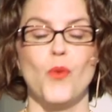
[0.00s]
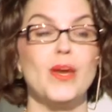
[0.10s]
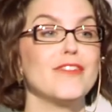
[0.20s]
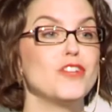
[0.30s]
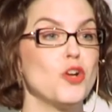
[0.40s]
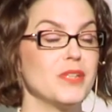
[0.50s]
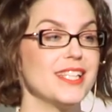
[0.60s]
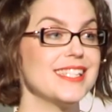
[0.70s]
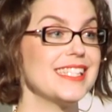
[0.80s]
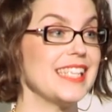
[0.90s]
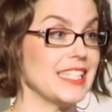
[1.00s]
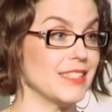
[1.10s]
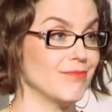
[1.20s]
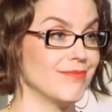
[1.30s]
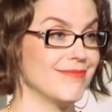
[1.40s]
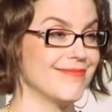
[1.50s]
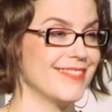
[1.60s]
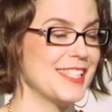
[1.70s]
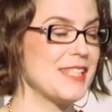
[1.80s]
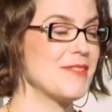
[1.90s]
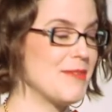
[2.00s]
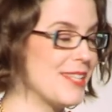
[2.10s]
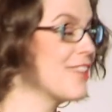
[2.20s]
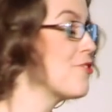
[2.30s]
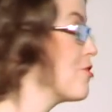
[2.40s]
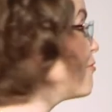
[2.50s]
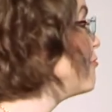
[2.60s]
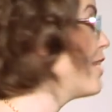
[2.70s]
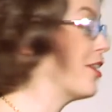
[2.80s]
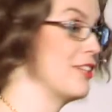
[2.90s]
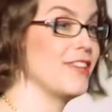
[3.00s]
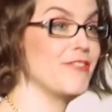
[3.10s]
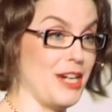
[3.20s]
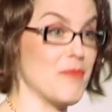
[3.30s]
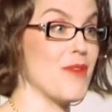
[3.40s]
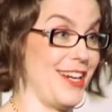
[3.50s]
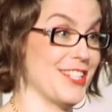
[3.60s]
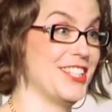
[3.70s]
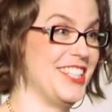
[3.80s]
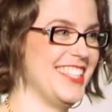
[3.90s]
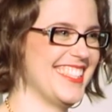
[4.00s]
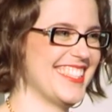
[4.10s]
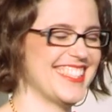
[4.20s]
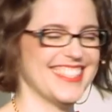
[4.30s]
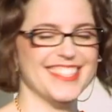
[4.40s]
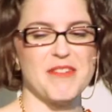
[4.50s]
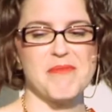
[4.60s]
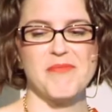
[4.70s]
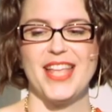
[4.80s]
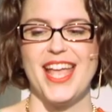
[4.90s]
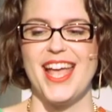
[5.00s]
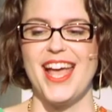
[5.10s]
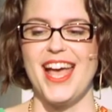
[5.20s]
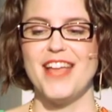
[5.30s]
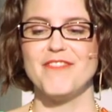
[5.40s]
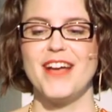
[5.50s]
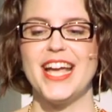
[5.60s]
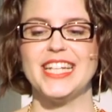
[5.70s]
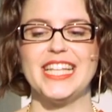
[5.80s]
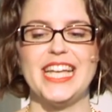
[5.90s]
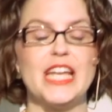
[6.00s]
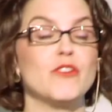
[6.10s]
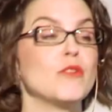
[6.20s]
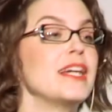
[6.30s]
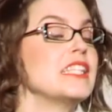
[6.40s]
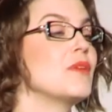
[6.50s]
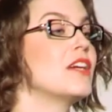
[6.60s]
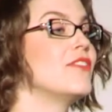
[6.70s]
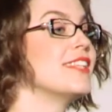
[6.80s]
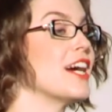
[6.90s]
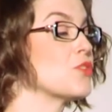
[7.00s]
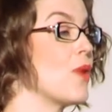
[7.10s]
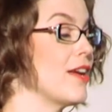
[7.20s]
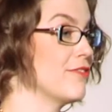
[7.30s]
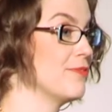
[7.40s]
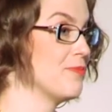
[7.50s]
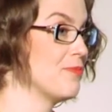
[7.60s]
We have no place to sit. Sometimes the answers are very, very practical. And finally, it reminds me of his ex-wife.